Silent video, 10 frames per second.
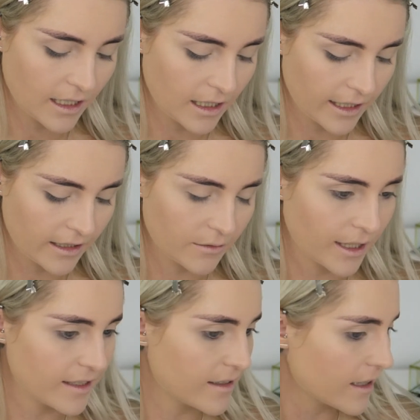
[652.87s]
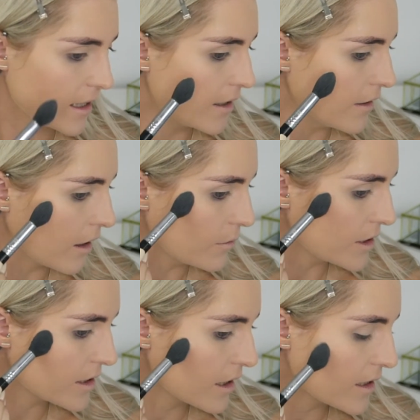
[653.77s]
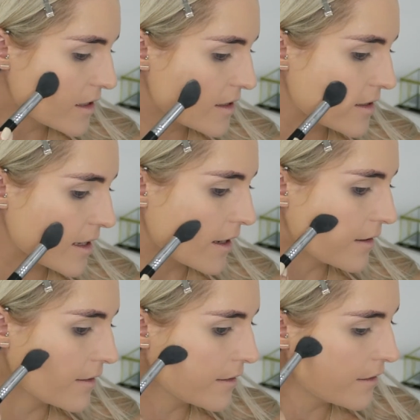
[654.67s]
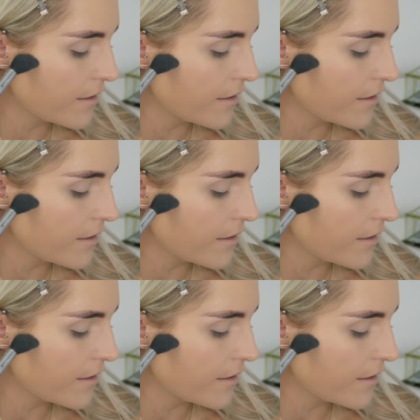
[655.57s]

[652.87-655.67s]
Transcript: cling to my skin. I'm just gonna set